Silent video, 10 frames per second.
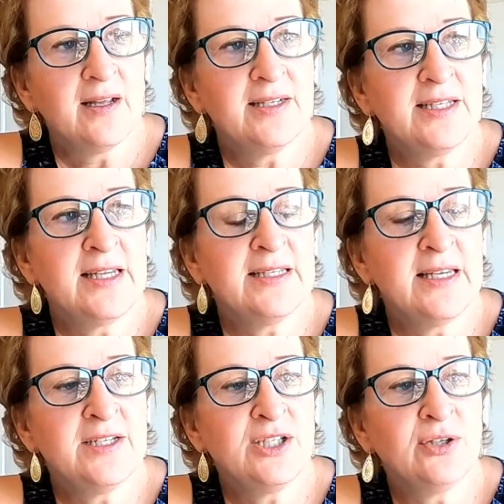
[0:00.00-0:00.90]
it's
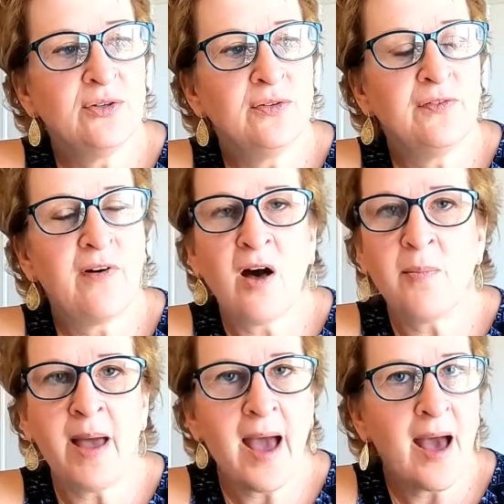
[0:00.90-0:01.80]
easy to fall
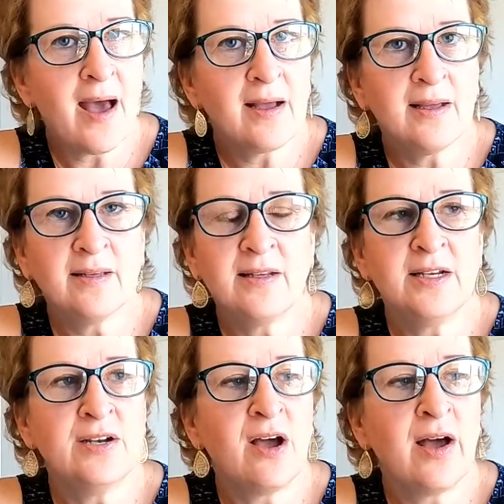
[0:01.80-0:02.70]
back
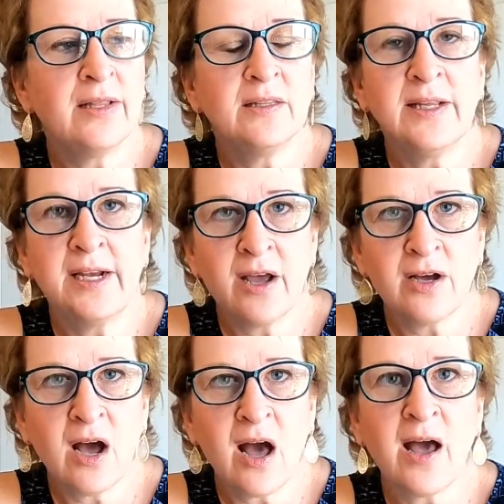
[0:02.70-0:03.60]
and not lean
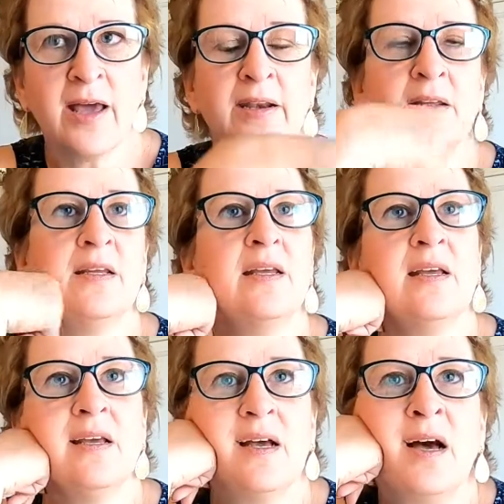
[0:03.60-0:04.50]
on God
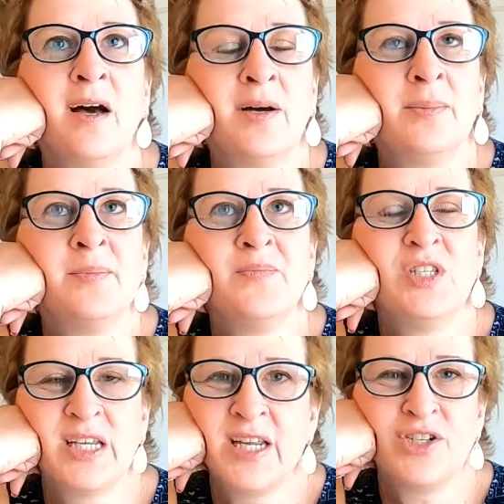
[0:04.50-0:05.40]

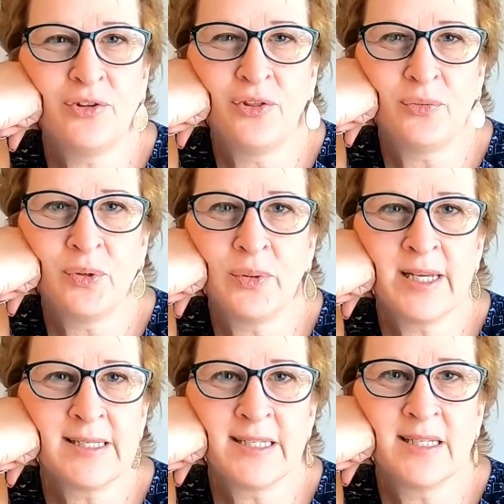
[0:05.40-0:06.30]
to get you through
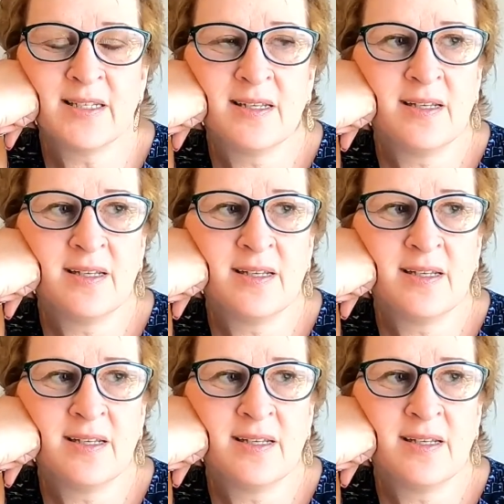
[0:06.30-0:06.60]
it.